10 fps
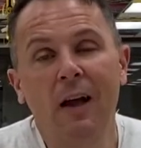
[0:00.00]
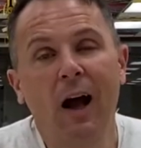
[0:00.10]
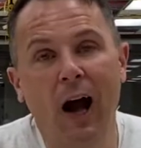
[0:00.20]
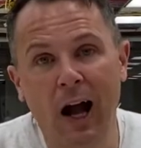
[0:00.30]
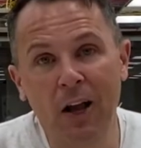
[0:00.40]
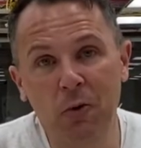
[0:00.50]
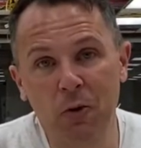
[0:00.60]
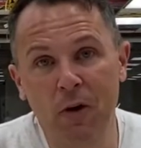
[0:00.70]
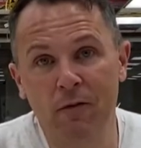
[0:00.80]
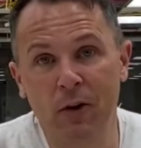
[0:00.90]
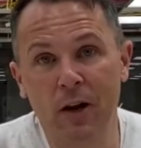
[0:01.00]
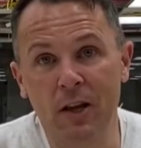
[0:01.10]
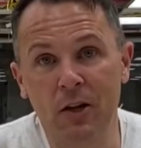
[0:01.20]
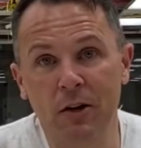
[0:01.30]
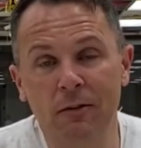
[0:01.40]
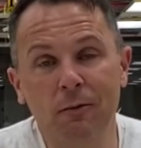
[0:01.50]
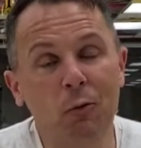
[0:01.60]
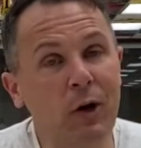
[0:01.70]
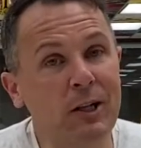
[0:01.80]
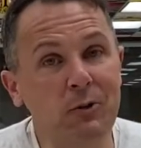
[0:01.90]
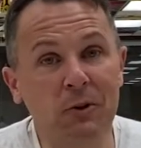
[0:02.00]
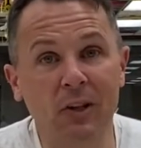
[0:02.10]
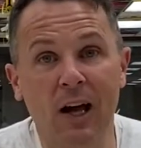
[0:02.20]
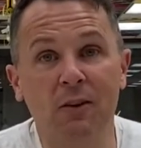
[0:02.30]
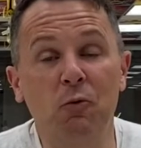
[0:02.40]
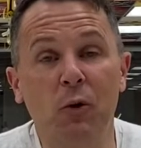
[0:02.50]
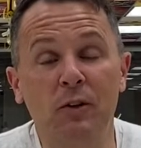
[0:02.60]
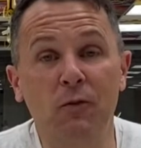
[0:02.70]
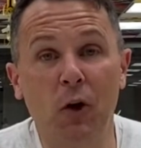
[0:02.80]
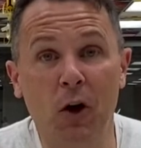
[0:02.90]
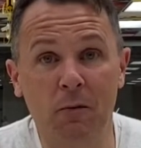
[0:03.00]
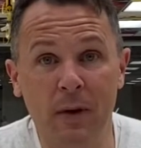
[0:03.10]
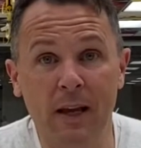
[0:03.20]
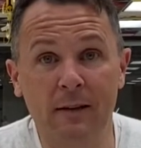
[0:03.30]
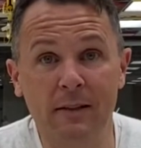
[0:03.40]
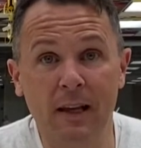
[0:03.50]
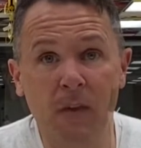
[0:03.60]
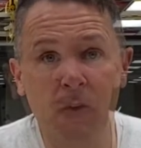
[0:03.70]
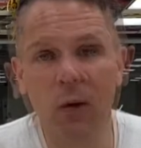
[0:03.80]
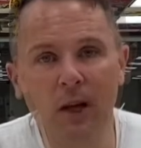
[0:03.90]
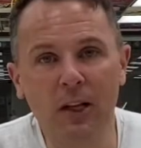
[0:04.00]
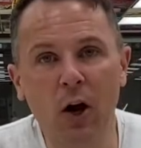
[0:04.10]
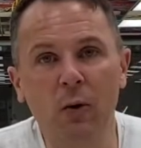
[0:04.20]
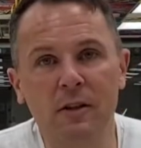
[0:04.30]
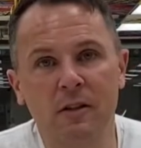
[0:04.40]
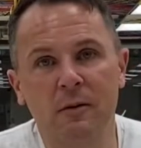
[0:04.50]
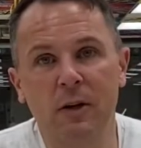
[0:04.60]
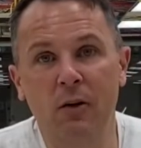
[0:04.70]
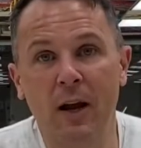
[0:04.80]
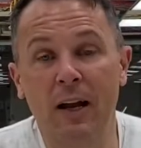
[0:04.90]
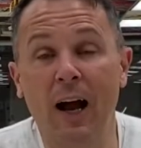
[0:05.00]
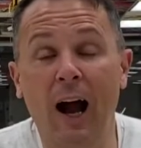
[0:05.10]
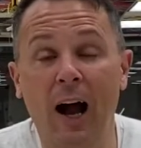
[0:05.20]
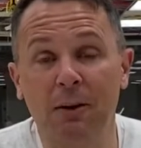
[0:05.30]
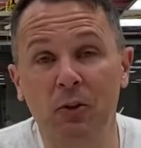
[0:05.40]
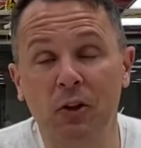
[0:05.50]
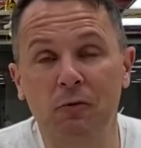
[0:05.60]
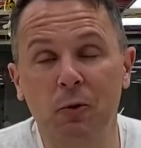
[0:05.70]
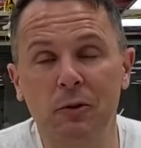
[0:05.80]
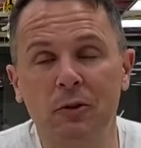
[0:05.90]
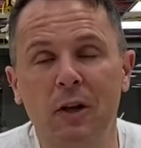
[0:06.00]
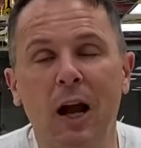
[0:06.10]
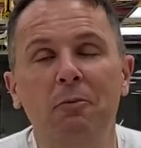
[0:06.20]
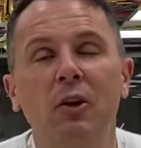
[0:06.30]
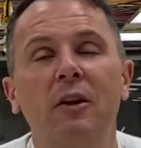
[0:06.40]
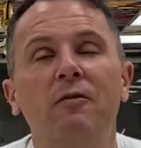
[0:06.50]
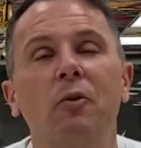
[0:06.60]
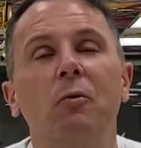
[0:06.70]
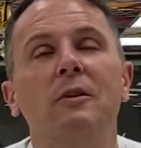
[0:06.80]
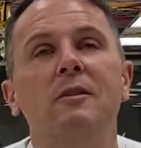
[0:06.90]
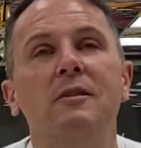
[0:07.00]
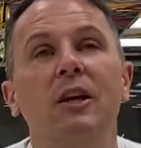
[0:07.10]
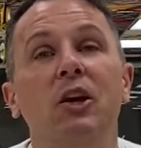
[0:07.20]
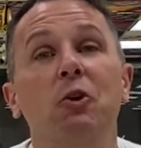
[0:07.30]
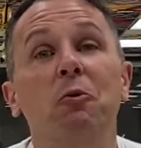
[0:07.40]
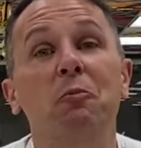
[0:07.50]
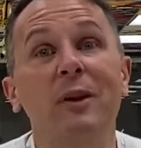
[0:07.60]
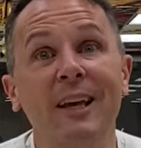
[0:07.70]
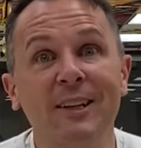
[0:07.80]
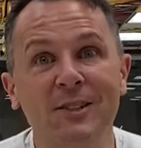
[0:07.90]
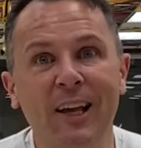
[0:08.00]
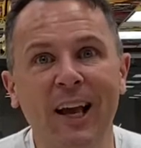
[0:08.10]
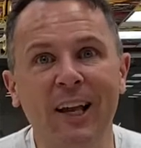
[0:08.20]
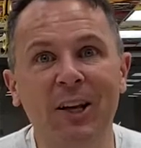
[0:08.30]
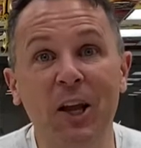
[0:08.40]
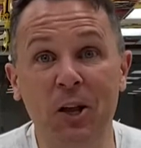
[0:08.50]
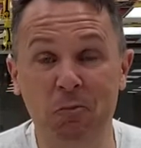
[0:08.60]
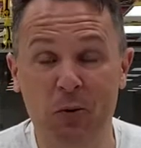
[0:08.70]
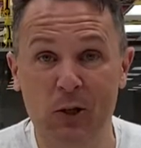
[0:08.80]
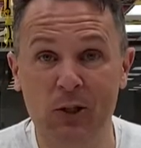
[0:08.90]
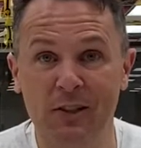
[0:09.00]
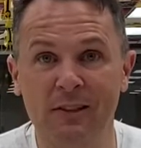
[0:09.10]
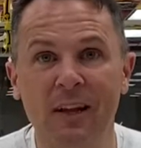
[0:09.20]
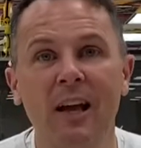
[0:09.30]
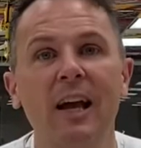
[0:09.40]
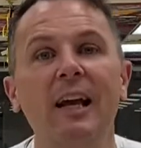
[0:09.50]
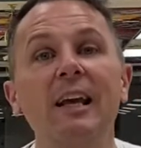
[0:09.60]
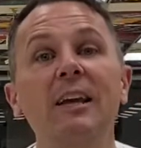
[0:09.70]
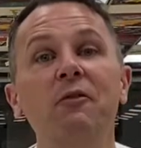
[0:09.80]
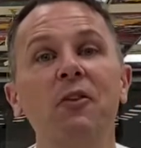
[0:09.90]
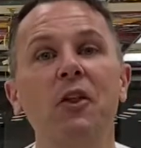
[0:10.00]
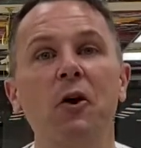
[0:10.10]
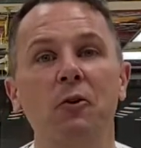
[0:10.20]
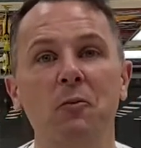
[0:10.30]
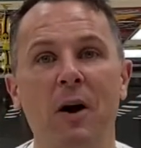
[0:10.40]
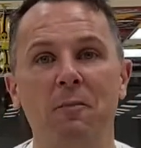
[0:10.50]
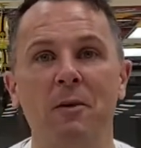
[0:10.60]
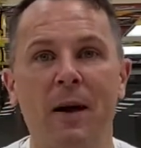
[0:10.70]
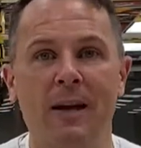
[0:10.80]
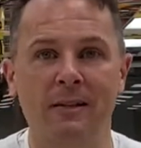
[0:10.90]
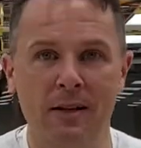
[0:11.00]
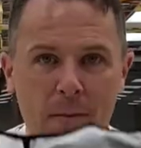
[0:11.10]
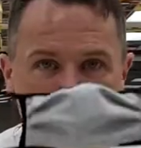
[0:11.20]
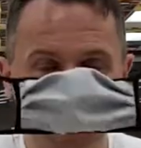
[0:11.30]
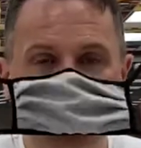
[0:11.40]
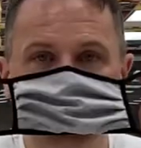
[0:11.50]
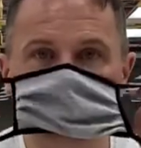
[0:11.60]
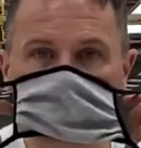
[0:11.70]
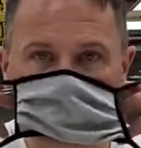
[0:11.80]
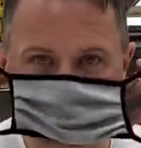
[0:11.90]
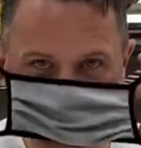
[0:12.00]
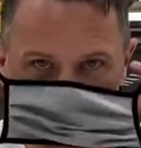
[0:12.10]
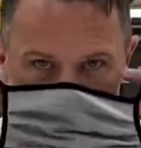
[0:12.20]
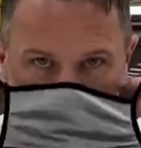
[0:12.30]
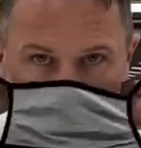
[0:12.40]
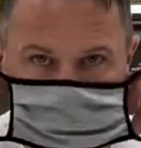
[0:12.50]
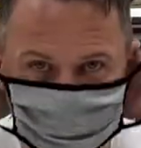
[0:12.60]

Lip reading: I hope you have a great year. We're gonna do a lot of wonderful art making together. So I know it's gonna be great. I'm looking forward to it. I'm looking forward to seeing human beings again in person, even though you might be masked up. I need you to know